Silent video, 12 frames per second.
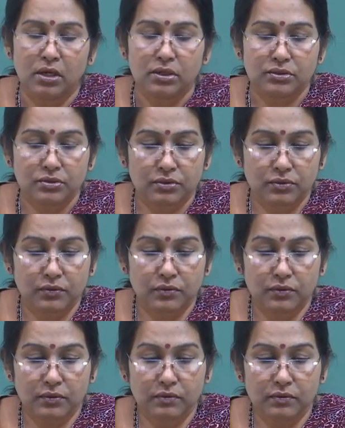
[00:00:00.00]

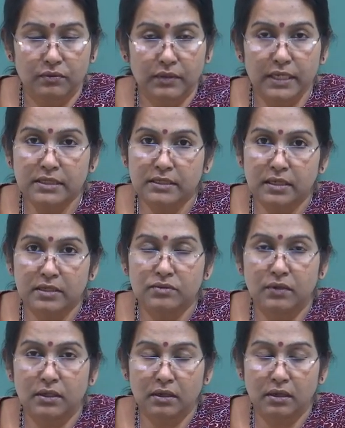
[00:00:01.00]
So, next class
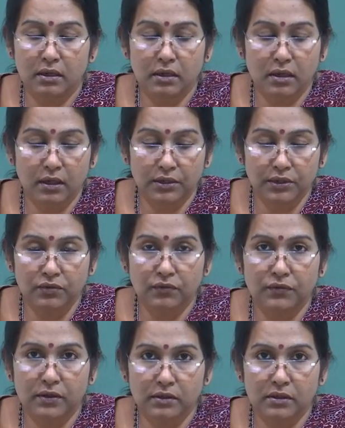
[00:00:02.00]
we will continue
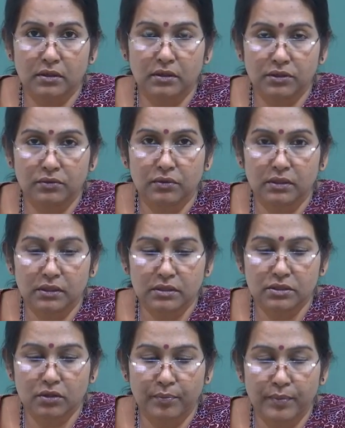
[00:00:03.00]
on this
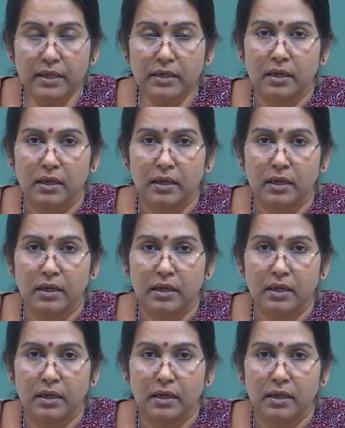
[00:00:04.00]
topic.